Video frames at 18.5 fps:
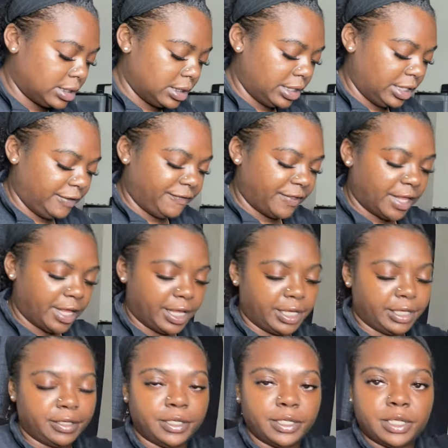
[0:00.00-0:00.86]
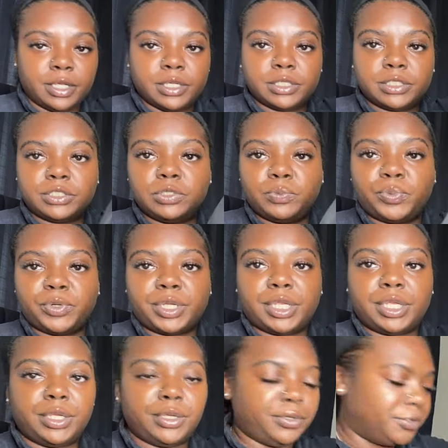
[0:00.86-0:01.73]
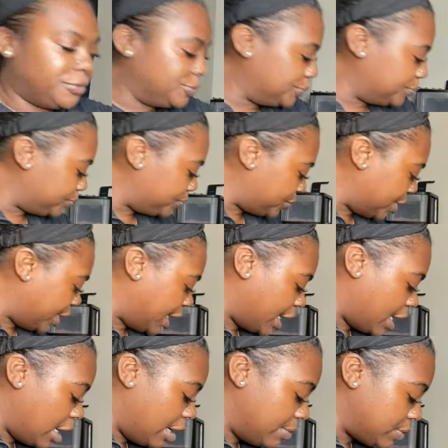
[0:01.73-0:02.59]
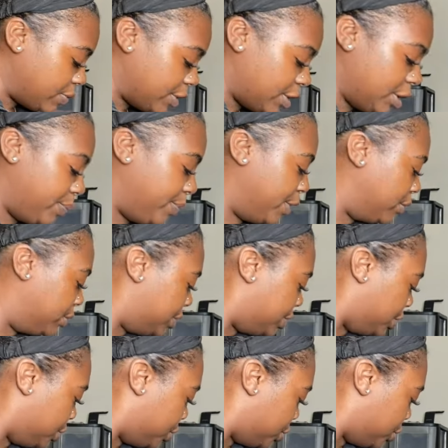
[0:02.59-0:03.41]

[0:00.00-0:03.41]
believe that. Super cute. And it comes with the built-in